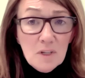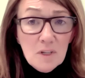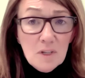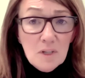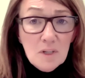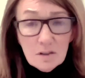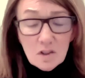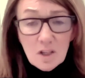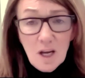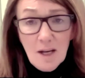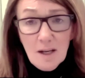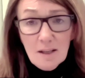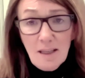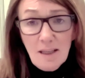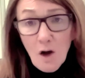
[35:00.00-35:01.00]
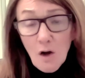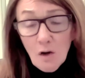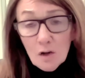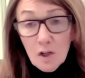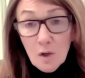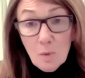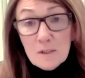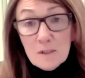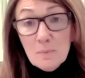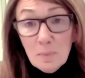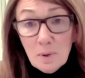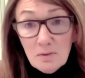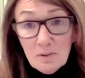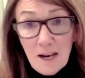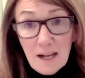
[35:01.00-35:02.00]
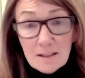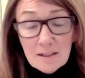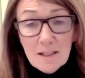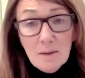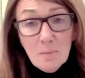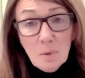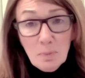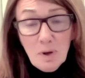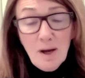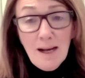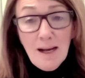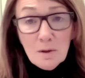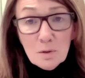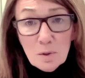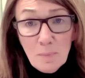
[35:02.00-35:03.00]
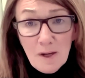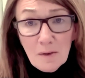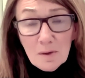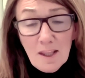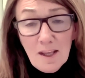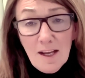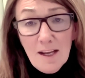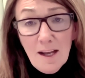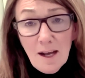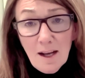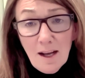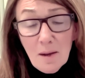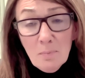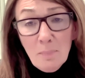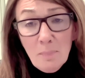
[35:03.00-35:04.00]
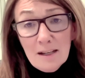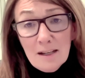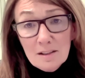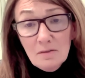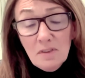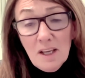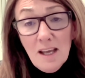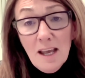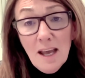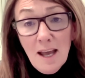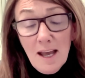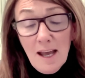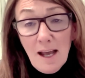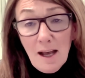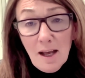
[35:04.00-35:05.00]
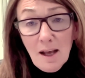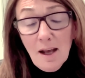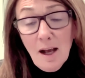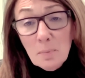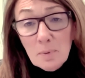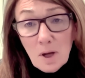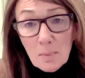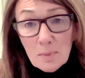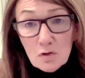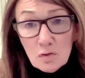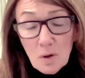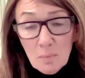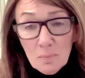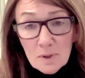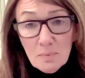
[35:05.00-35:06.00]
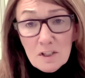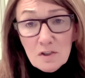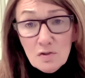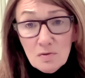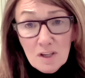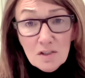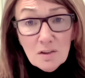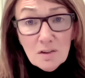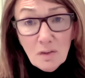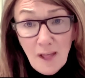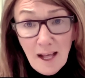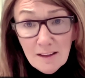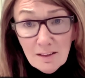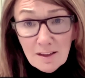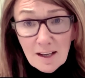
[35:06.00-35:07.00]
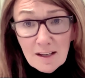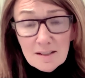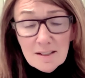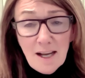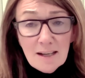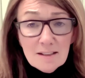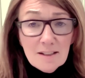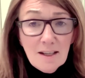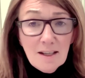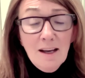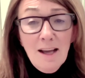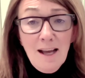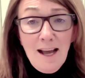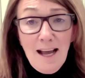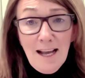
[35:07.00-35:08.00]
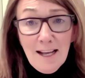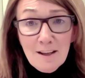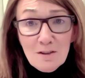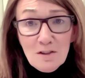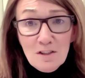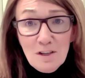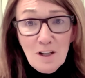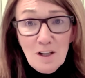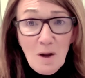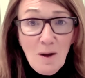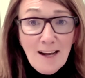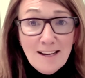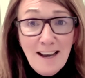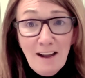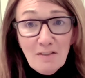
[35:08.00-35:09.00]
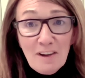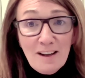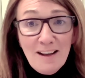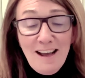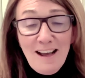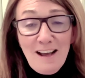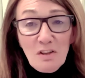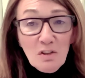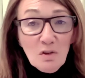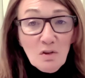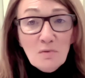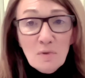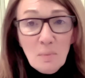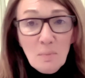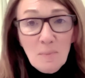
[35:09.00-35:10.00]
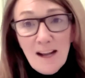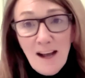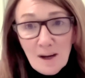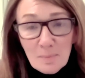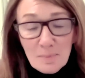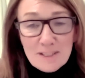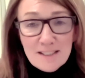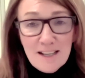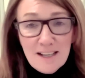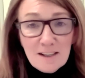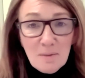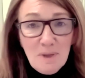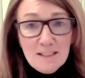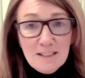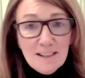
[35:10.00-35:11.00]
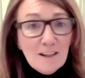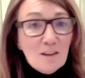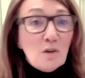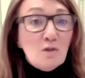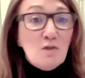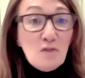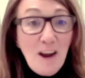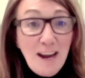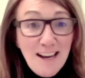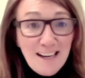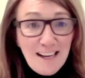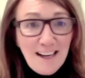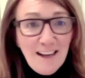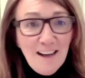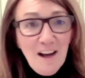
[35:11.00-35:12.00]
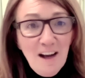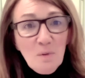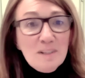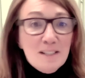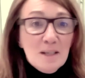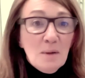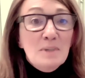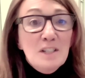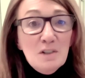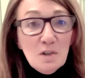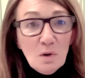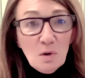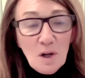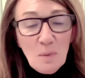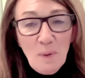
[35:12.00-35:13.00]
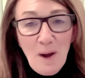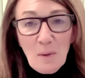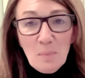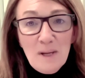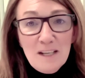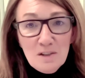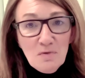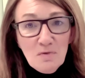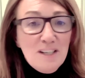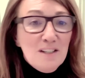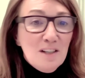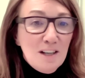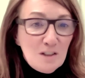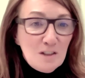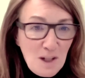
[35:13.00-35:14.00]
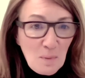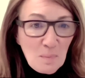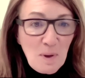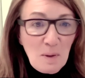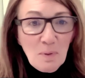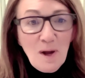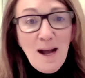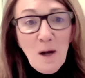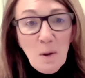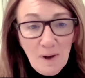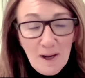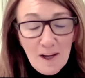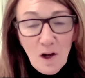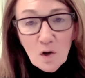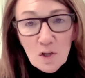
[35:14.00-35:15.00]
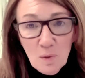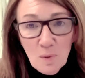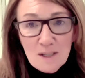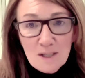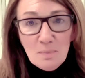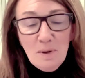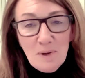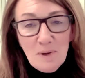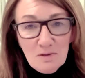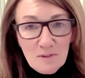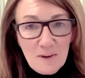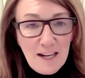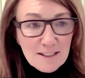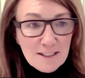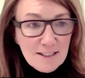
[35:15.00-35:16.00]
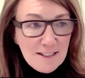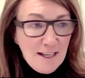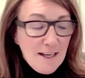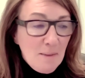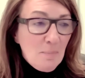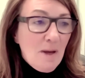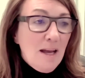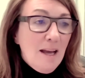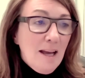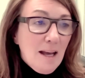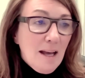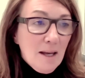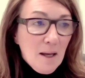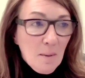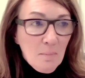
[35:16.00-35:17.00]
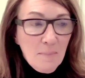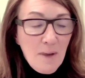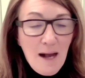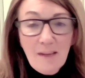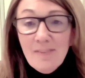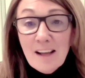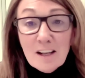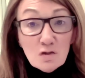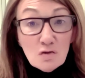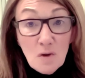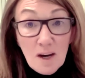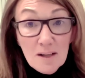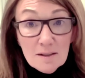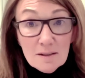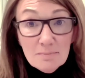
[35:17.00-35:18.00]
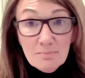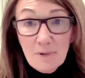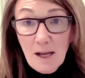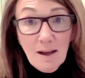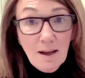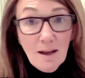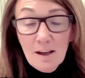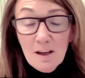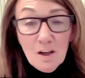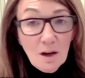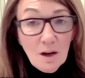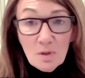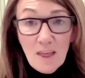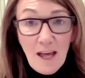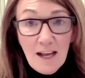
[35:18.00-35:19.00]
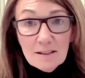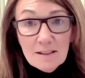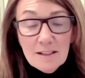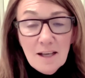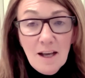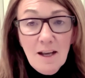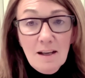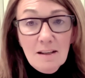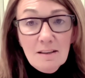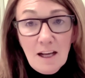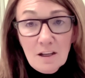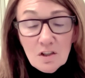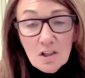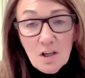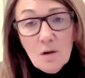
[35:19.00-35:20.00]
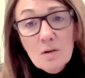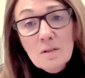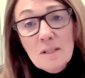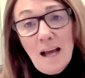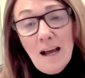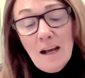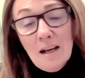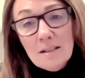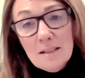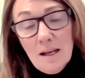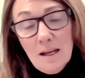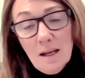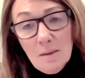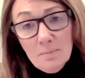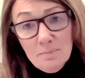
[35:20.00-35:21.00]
of research that our US public finance team had put out about the impact of the upcoming Trump administration on the healthcare sector. And, I never thought for a minute I'd be sat in a meeting in Australia with somebody talking about a piece of research that had been put out by our US public finance team. And that's great. That shows that,